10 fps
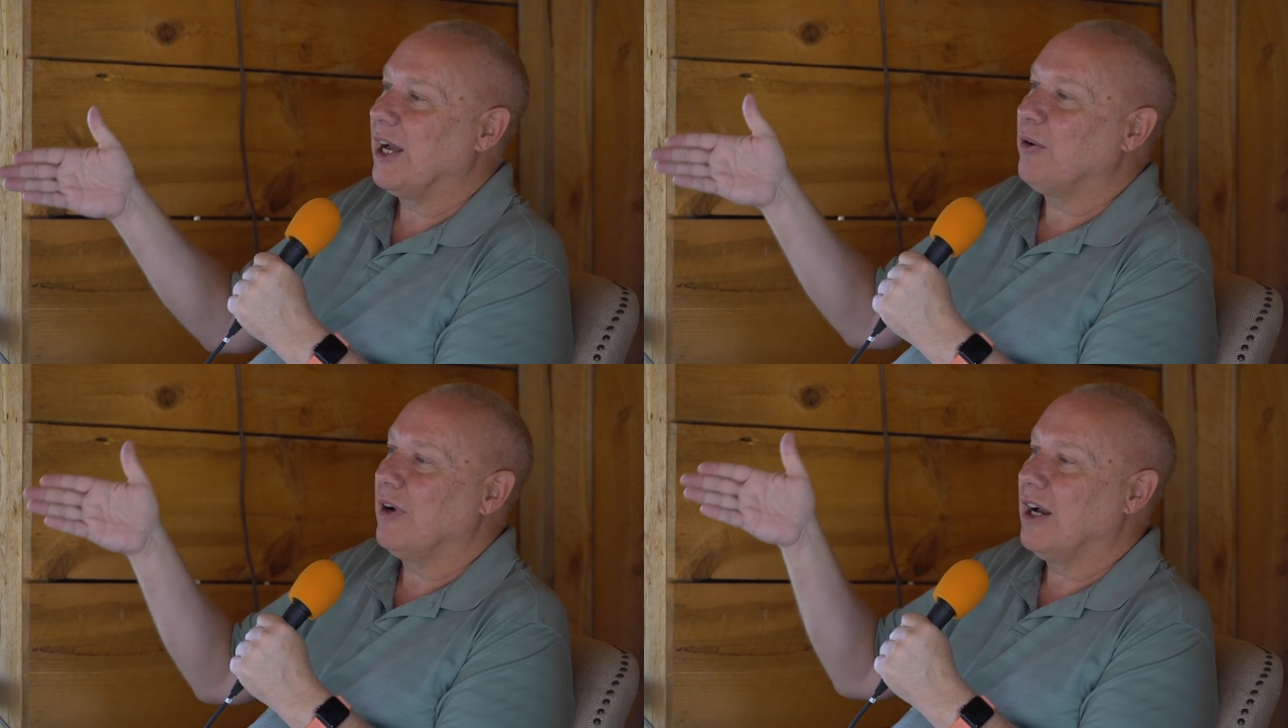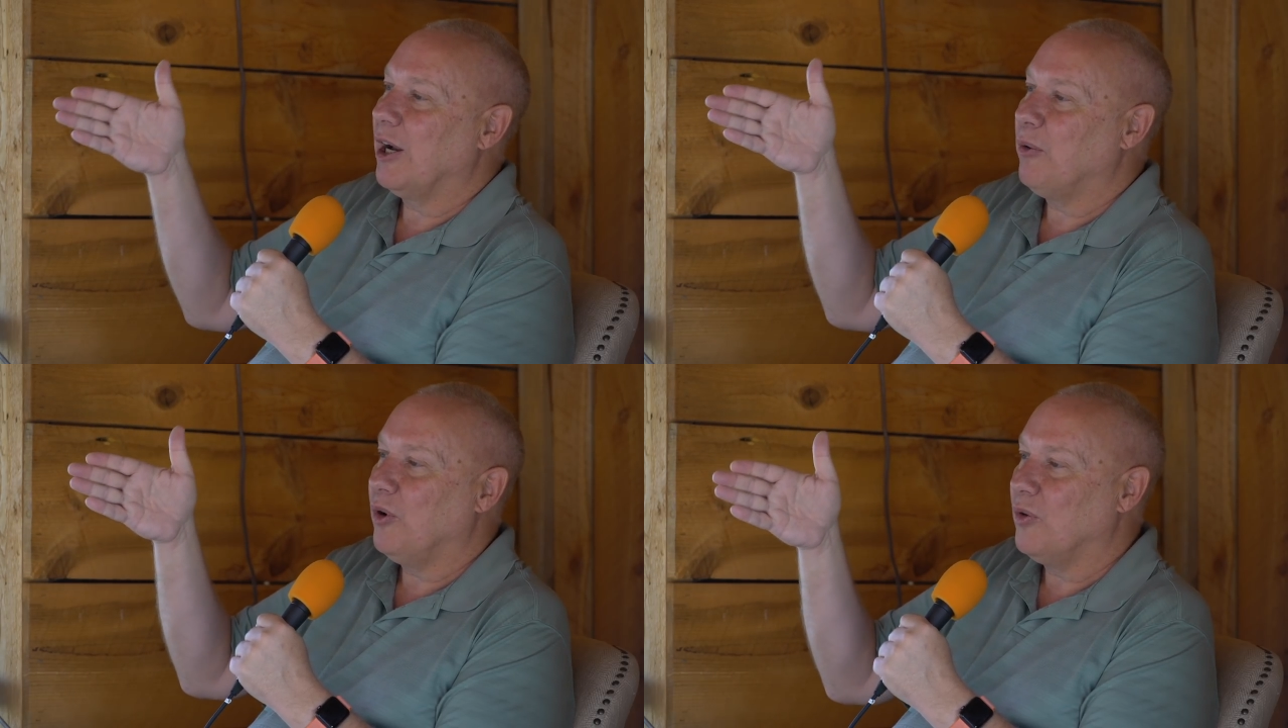I,
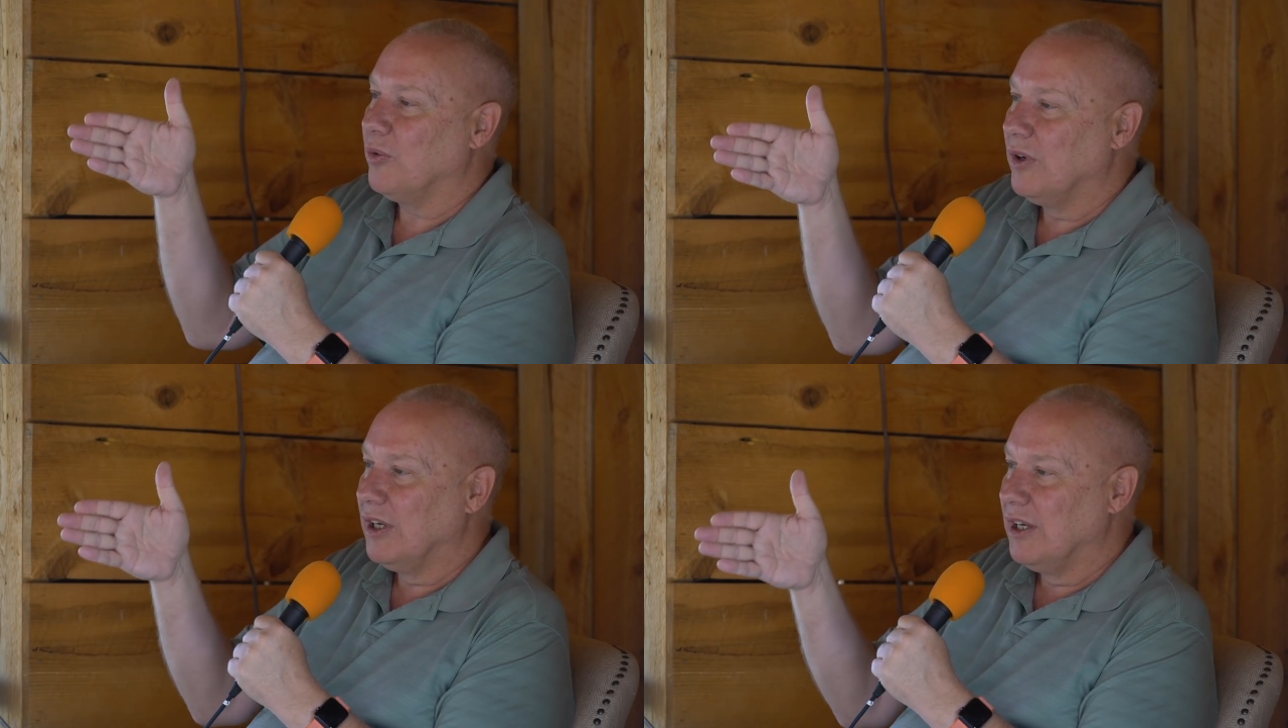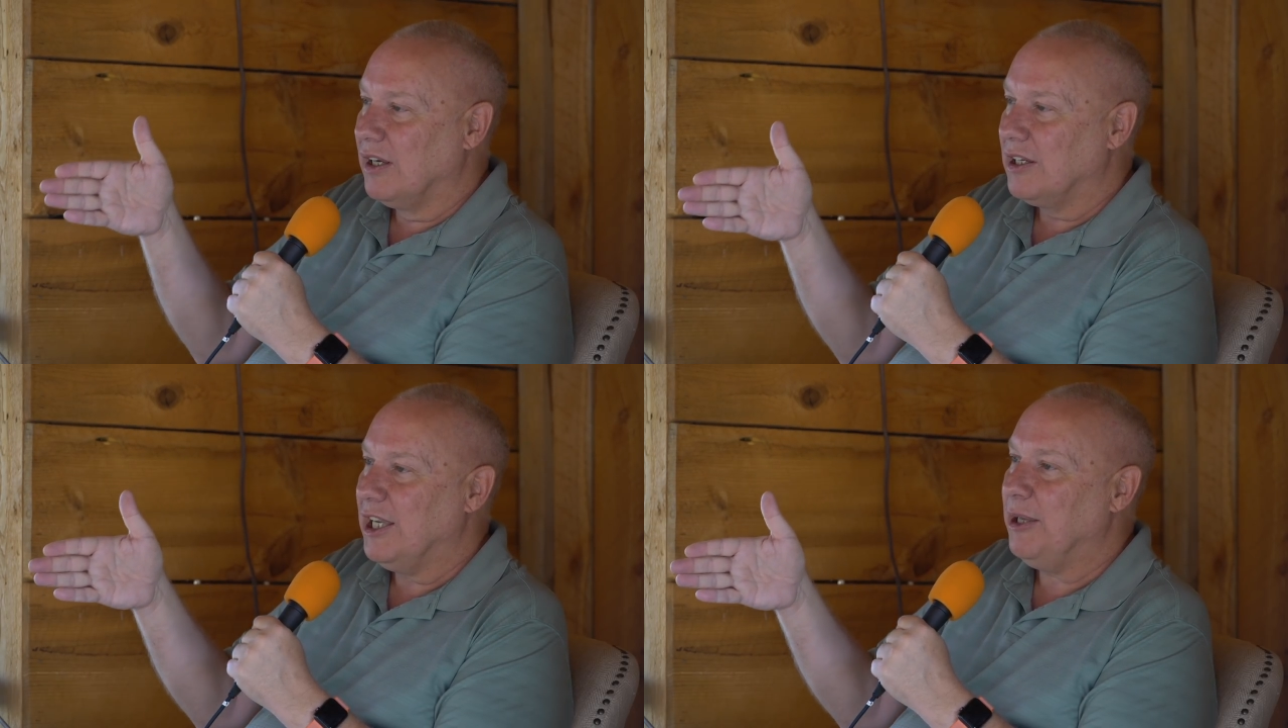I will
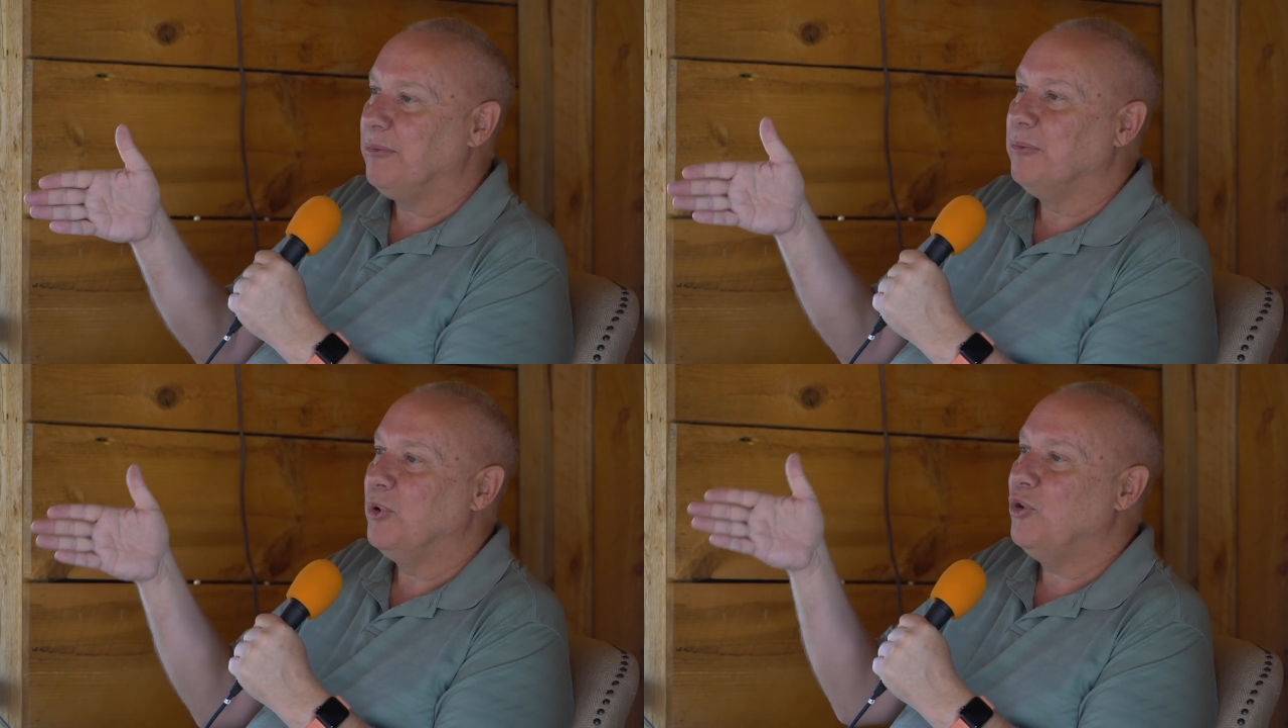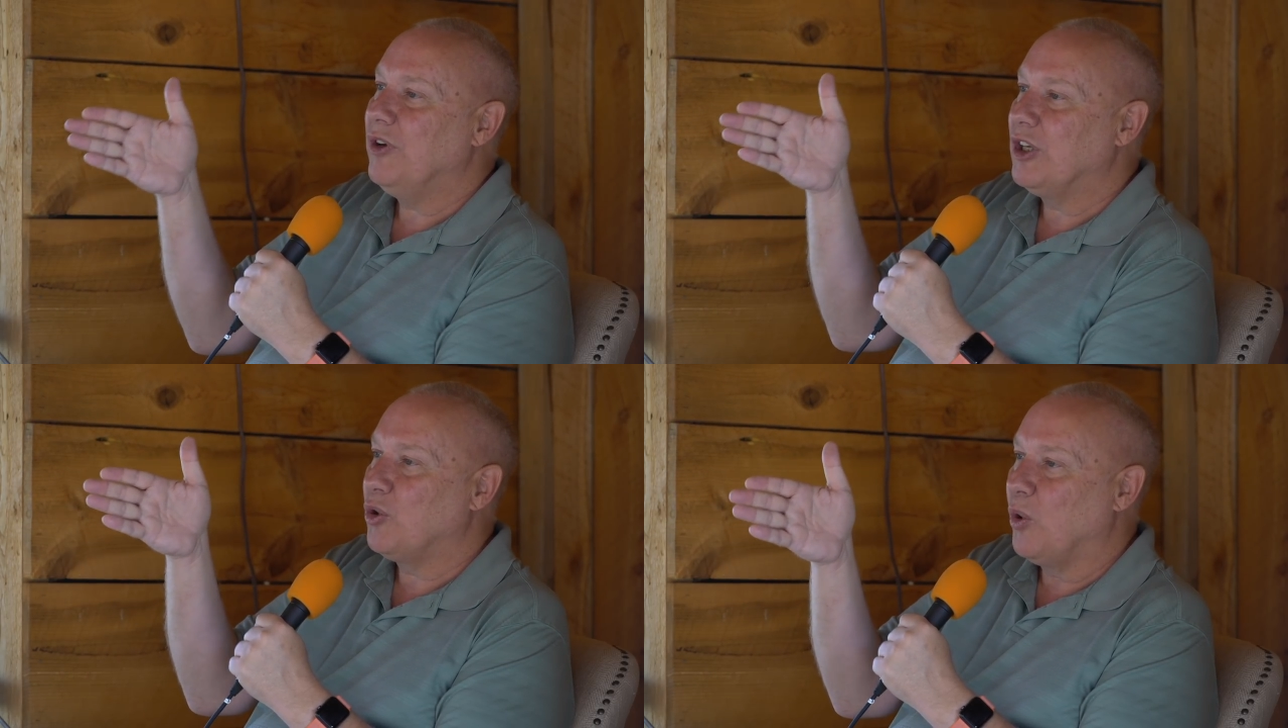keep
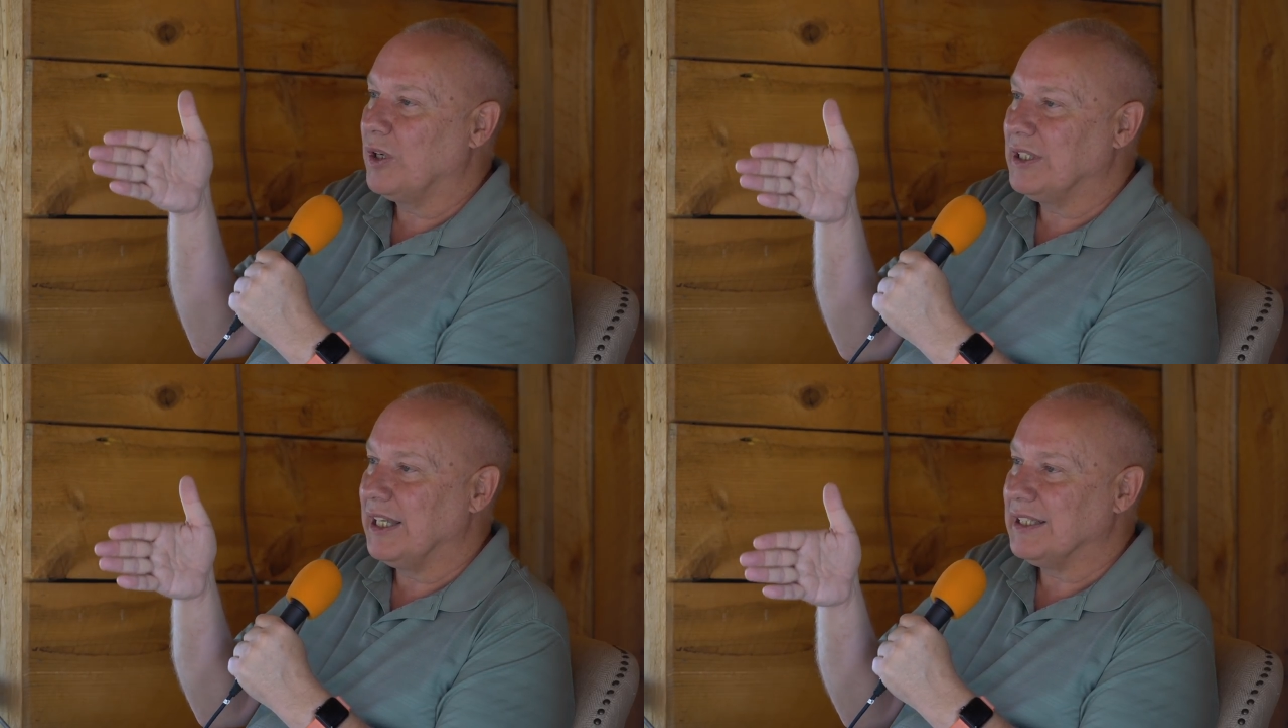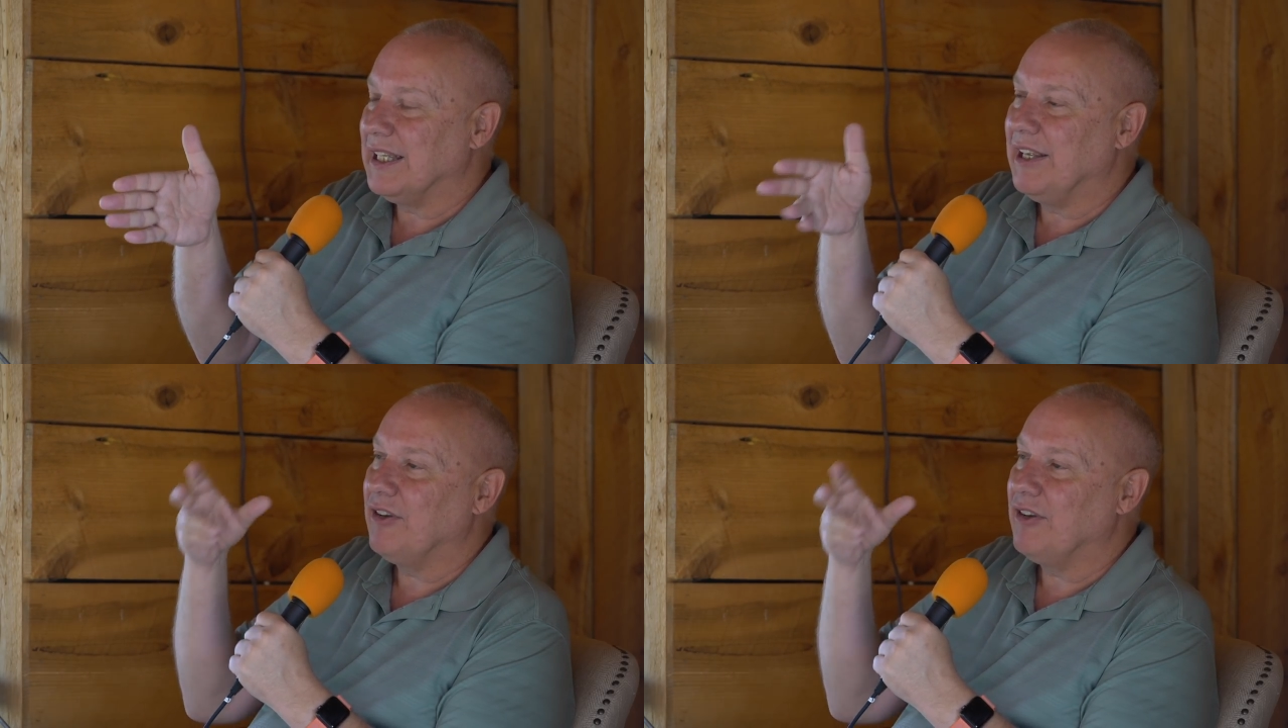moving towards this,